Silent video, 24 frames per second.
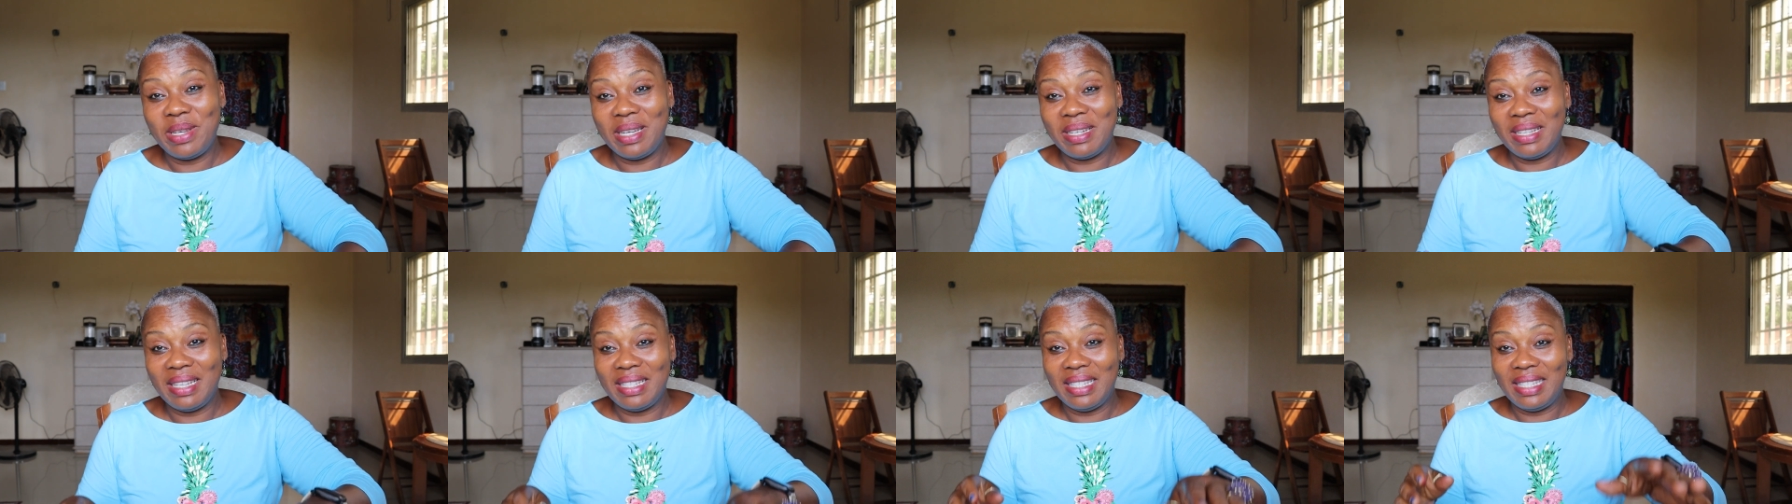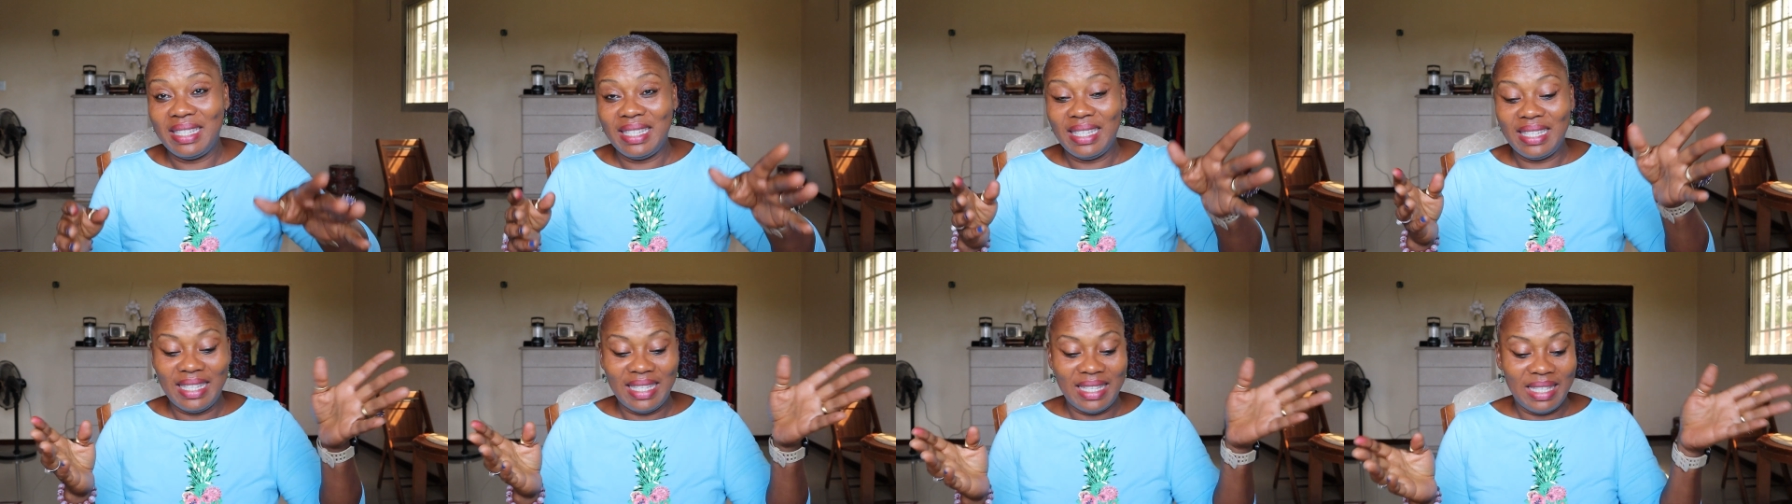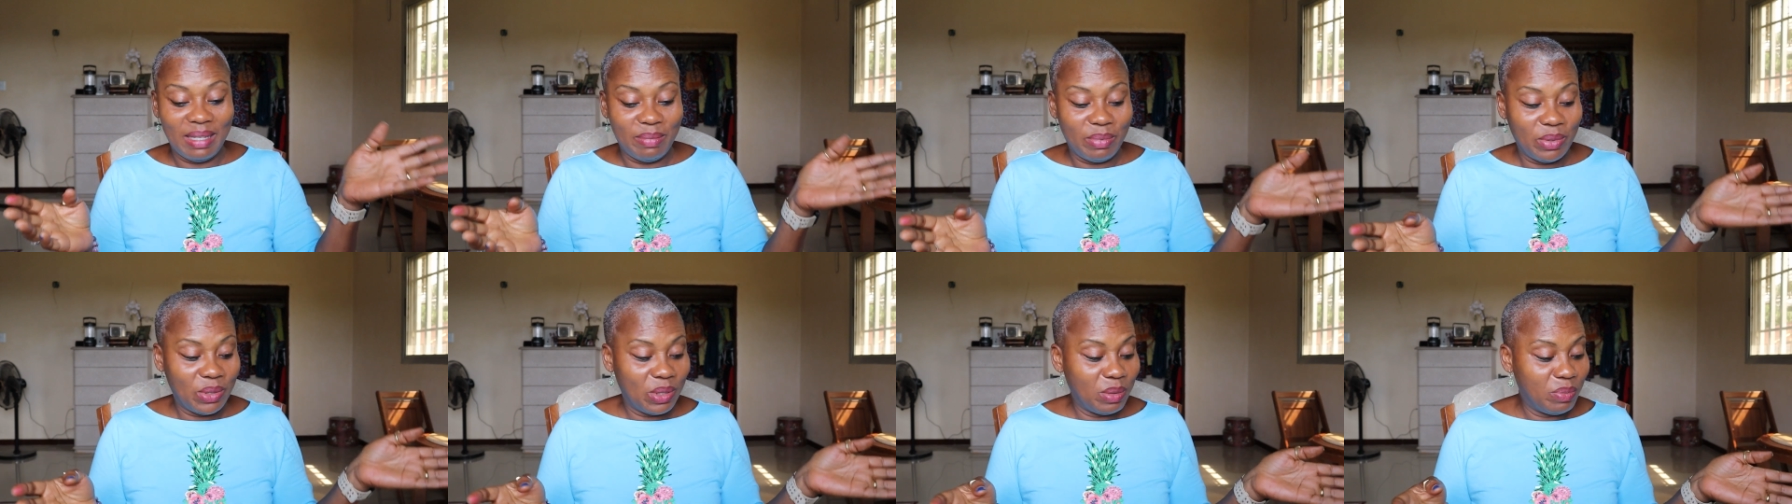because this is
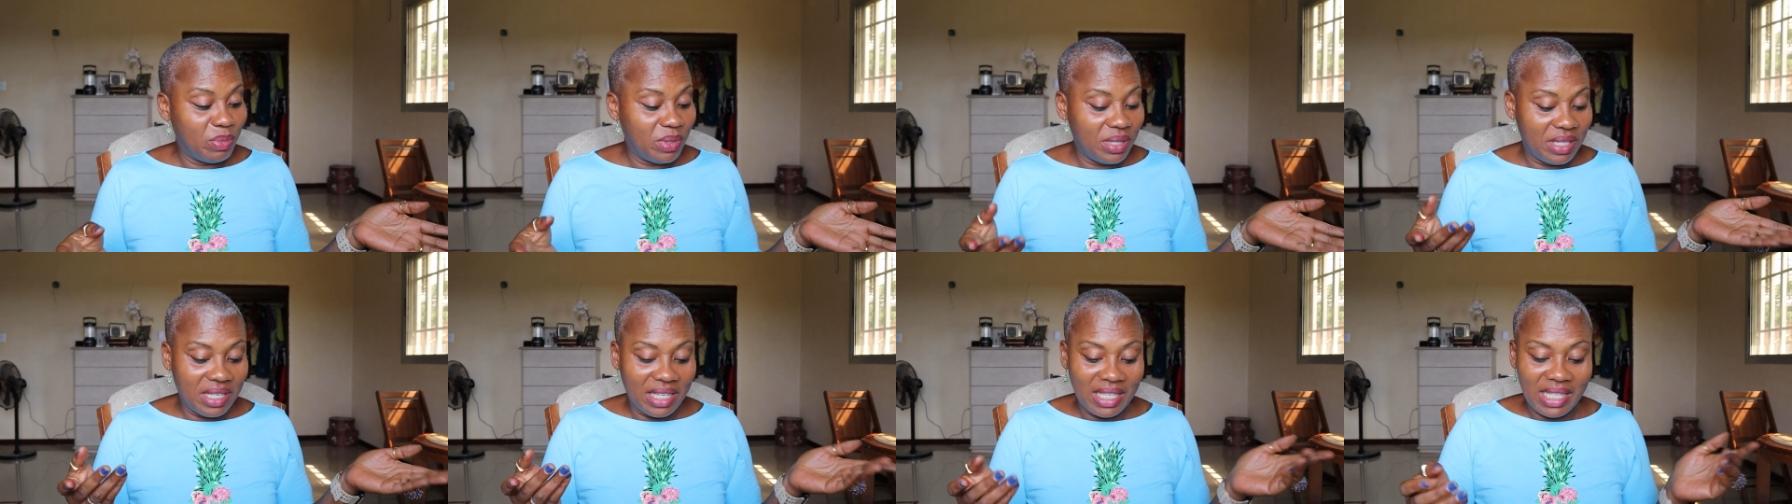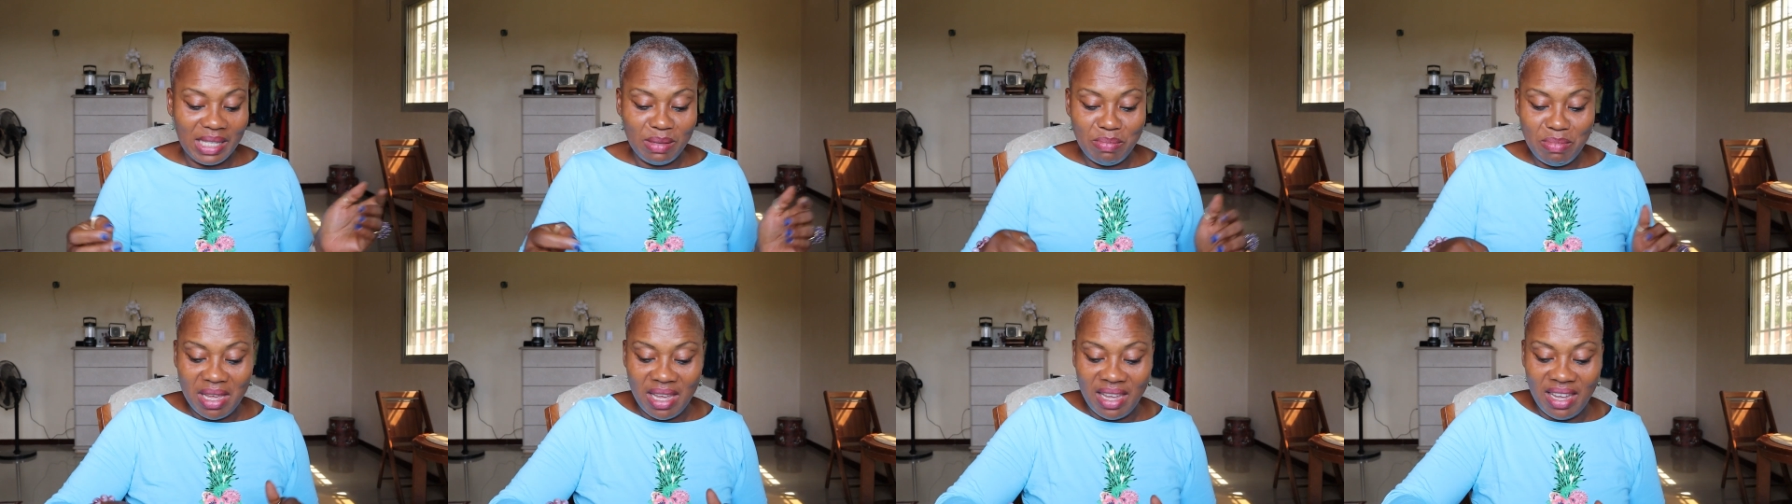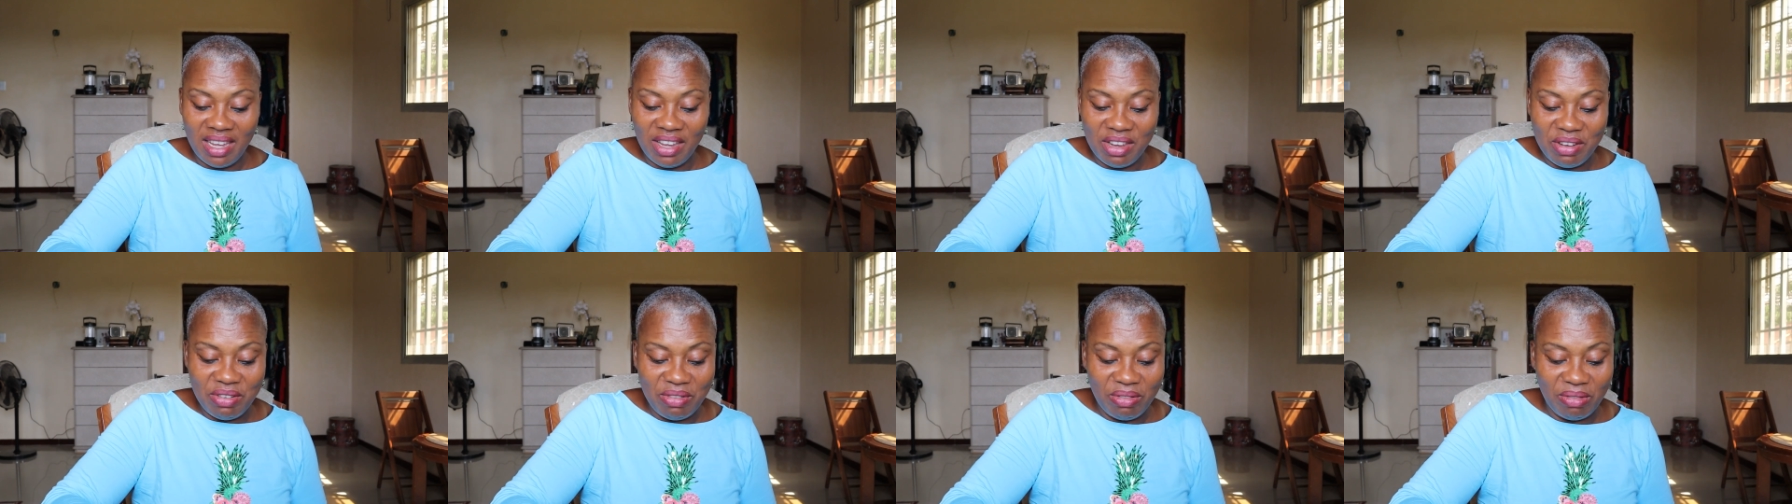supposed to be just
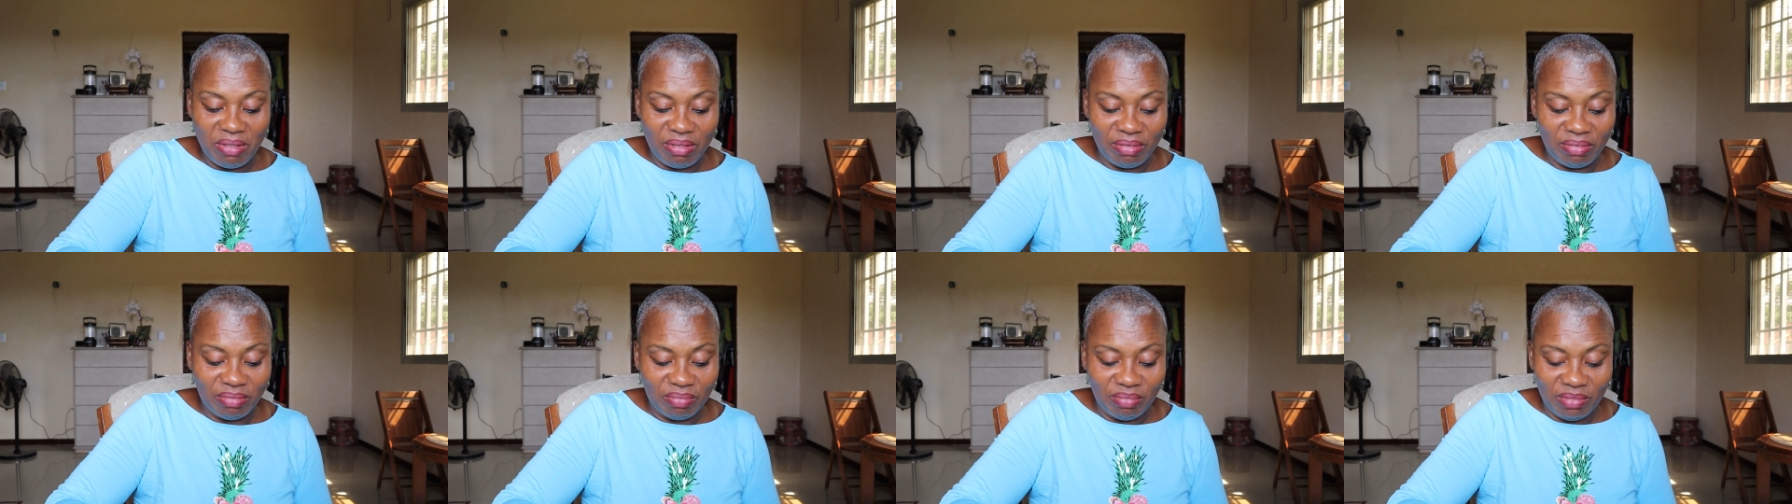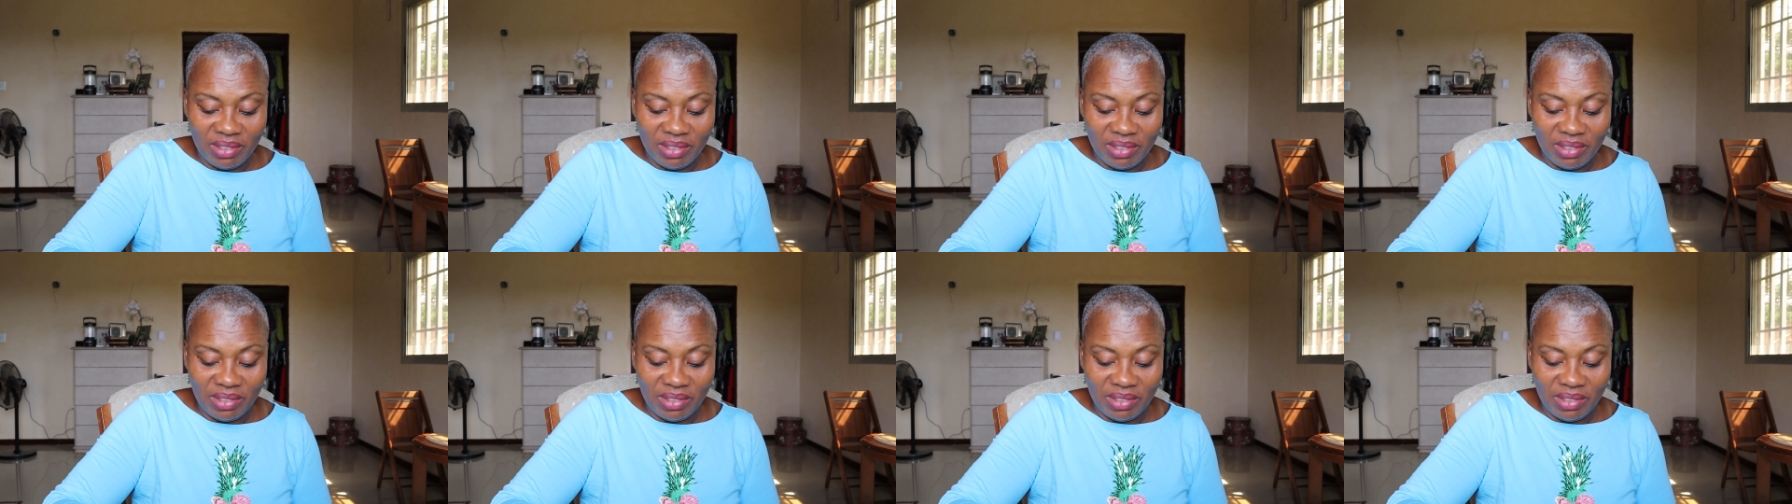me, you know